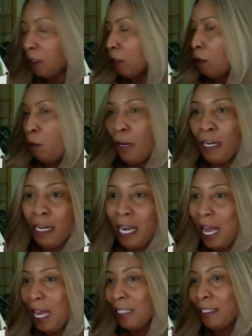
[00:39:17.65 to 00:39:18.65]
It's our
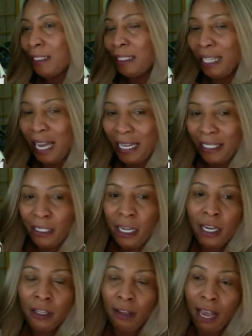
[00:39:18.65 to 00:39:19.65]
last night
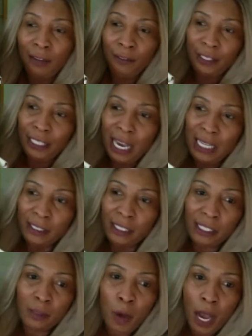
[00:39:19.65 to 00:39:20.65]
to advertise
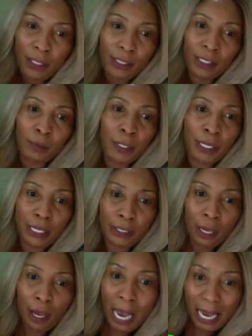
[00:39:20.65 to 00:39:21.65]
these boxes because,